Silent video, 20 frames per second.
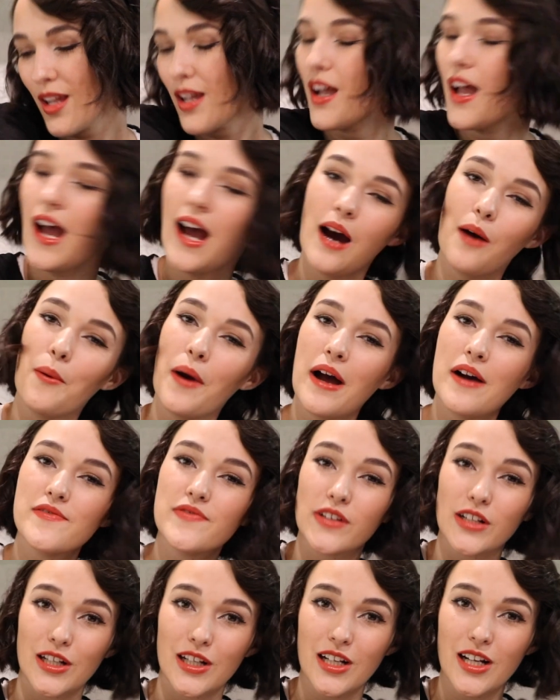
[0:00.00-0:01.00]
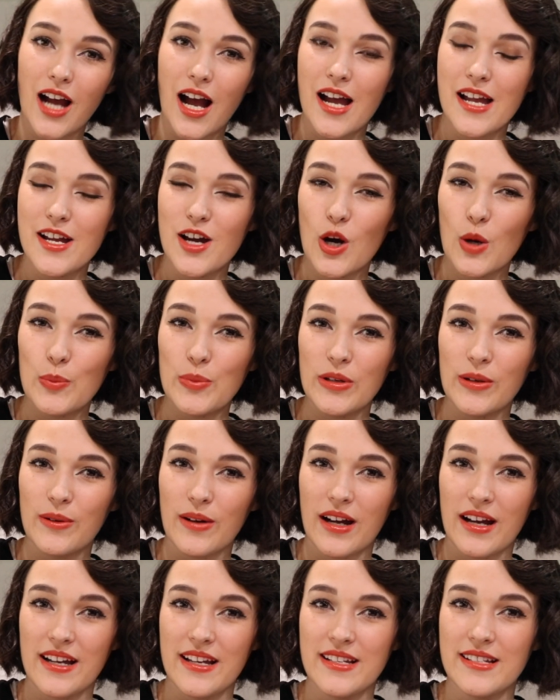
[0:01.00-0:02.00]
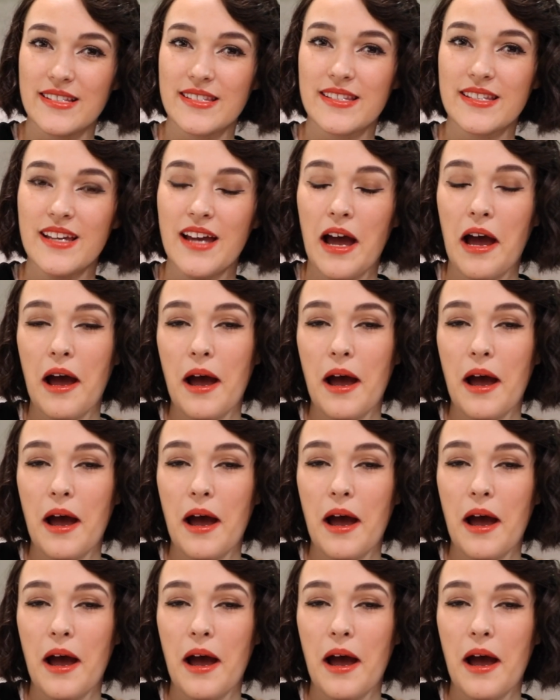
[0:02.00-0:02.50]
However, I hope you guys